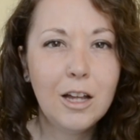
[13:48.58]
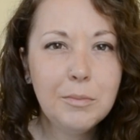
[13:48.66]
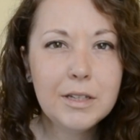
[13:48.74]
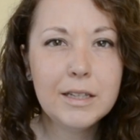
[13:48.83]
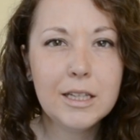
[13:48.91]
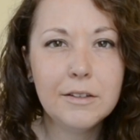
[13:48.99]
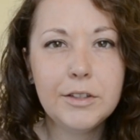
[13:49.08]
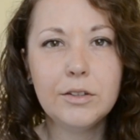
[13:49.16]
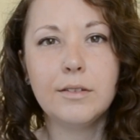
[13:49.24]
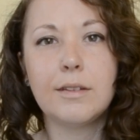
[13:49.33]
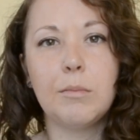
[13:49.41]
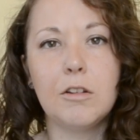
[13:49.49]
I'm going to give
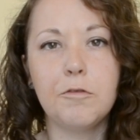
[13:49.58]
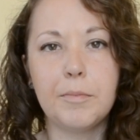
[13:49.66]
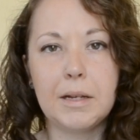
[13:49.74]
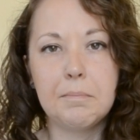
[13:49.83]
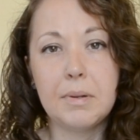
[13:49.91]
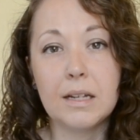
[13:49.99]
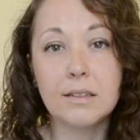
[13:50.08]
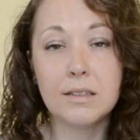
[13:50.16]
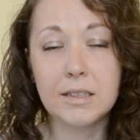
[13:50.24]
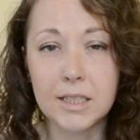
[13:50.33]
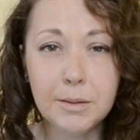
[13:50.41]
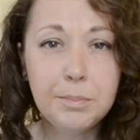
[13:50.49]
you some of my
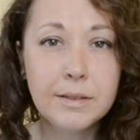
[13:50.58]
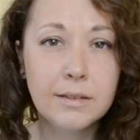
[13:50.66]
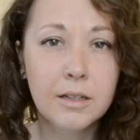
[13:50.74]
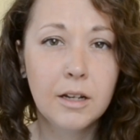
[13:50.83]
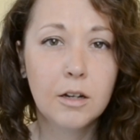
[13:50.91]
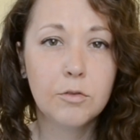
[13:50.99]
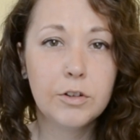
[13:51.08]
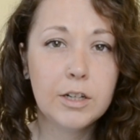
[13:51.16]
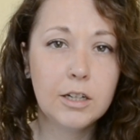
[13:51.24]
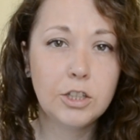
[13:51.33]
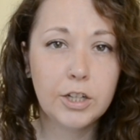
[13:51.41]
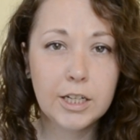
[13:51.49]
best tips
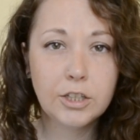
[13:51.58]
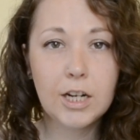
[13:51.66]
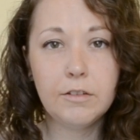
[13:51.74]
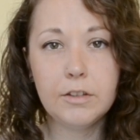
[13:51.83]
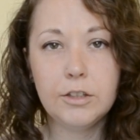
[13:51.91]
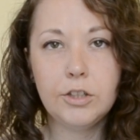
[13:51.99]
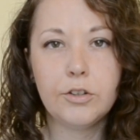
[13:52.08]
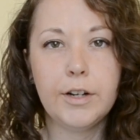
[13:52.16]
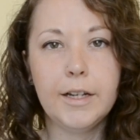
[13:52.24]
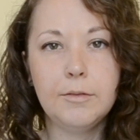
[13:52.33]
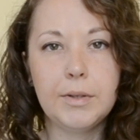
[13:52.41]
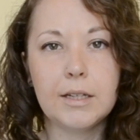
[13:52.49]
for train travel in
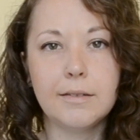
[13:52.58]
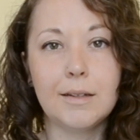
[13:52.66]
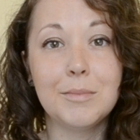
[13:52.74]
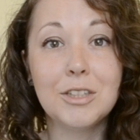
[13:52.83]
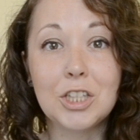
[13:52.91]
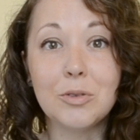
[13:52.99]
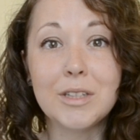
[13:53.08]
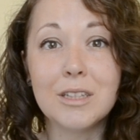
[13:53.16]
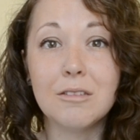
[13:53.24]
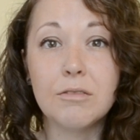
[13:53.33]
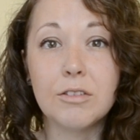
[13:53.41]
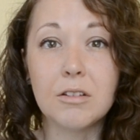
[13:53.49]
Ukraine, because I've been doing
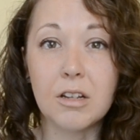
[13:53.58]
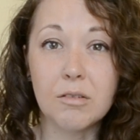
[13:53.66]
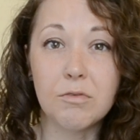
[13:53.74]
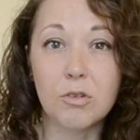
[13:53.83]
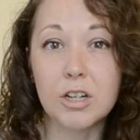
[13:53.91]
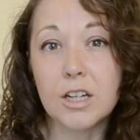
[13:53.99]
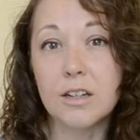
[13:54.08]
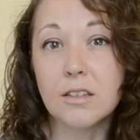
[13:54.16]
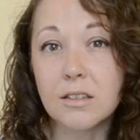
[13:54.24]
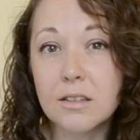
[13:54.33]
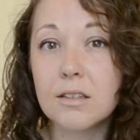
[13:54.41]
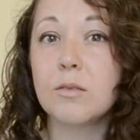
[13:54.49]
it for like 4 years
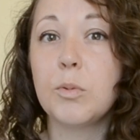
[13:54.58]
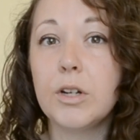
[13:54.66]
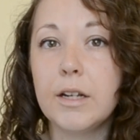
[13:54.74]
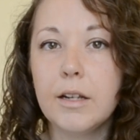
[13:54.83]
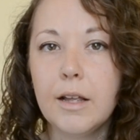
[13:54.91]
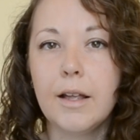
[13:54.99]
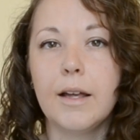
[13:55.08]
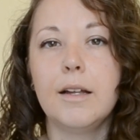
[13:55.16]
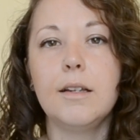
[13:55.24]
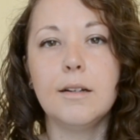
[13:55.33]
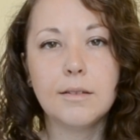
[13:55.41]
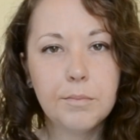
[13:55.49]
at this point, and
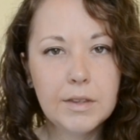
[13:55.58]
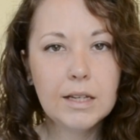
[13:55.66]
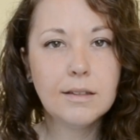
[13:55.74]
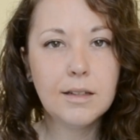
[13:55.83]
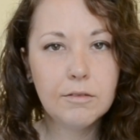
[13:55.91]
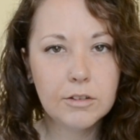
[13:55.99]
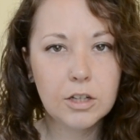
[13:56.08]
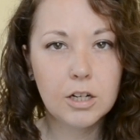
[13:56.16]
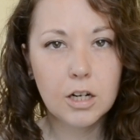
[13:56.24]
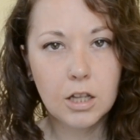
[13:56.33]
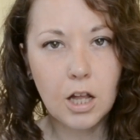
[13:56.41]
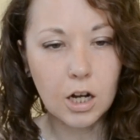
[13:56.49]
there's some things I've
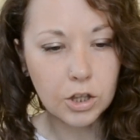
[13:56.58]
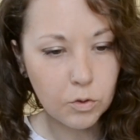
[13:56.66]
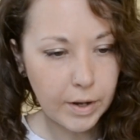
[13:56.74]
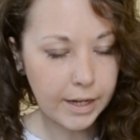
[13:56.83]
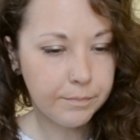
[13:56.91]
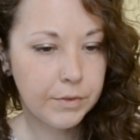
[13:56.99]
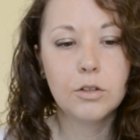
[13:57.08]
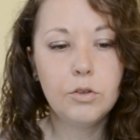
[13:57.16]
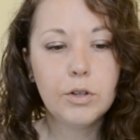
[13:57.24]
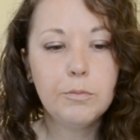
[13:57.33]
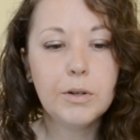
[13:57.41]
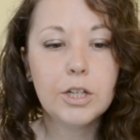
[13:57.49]
learned along the way. You
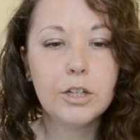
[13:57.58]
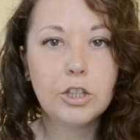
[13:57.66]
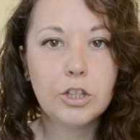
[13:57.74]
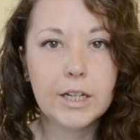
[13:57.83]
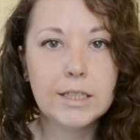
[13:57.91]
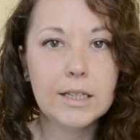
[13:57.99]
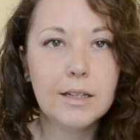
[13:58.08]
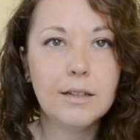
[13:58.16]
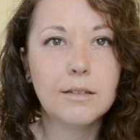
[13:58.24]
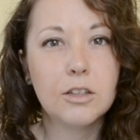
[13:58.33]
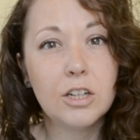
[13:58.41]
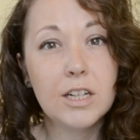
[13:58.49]
can book your train tickets
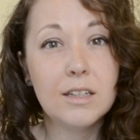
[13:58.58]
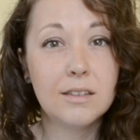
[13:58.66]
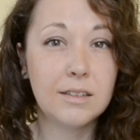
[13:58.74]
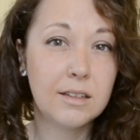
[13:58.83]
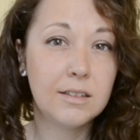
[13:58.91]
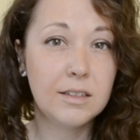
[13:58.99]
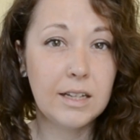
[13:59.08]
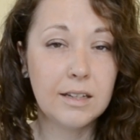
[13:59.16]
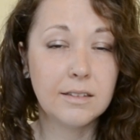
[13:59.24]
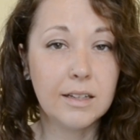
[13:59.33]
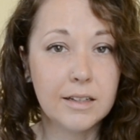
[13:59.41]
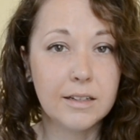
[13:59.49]
30 to 60
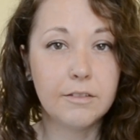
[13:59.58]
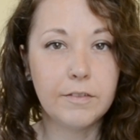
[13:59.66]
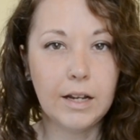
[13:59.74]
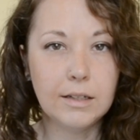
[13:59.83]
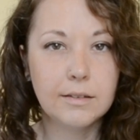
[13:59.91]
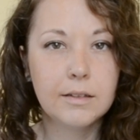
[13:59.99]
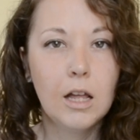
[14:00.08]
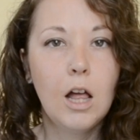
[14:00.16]
days in advance.